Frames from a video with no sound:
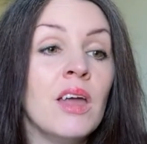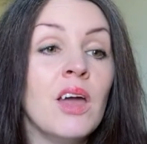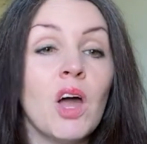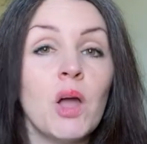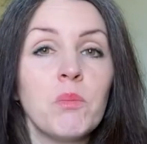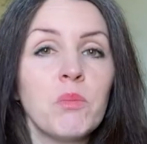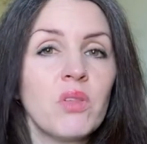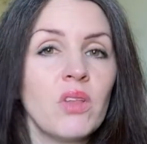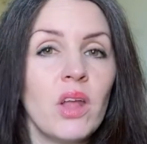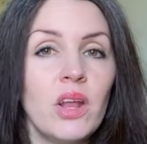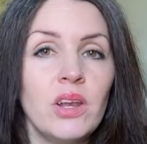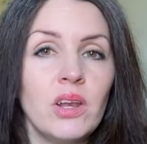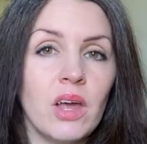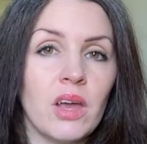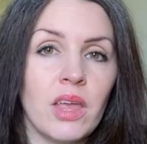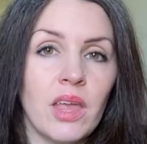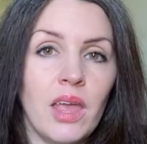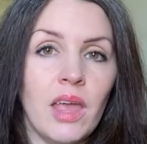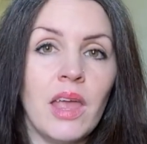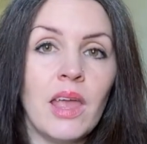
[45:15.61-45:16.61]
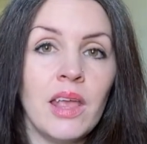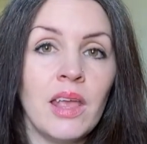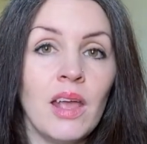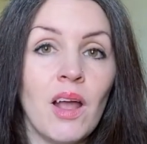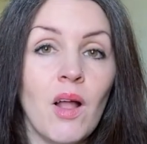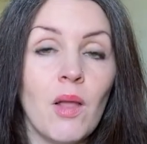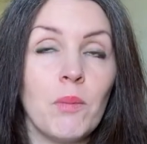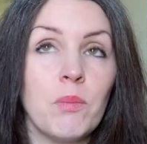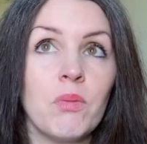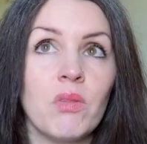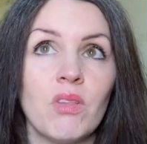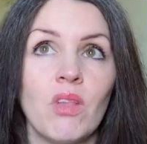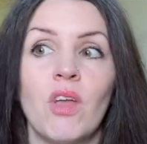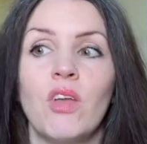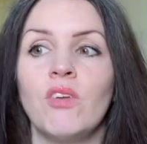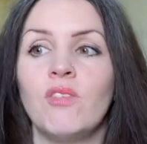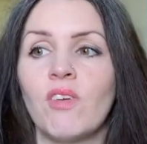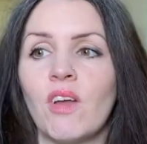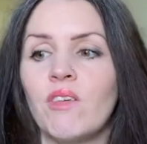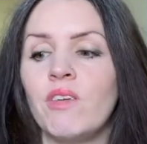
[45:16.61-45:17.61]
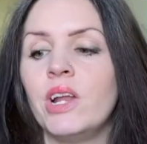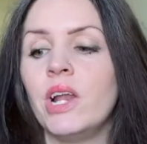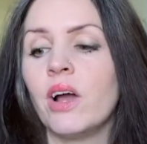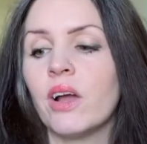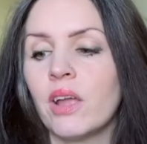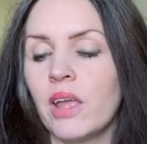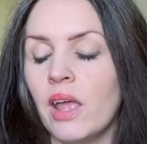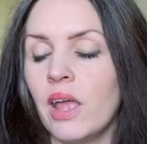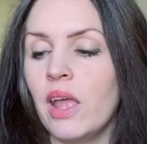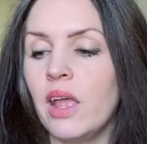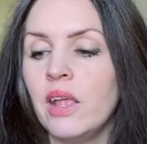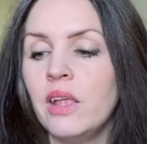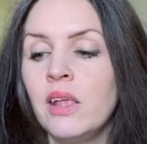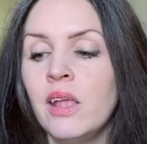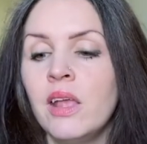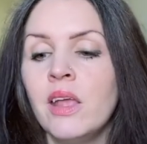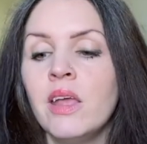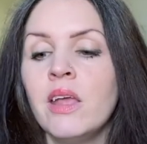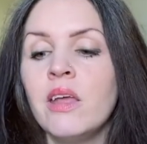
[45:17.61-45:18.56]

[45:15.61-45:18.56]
I'm so lucky. I'm so very lucky.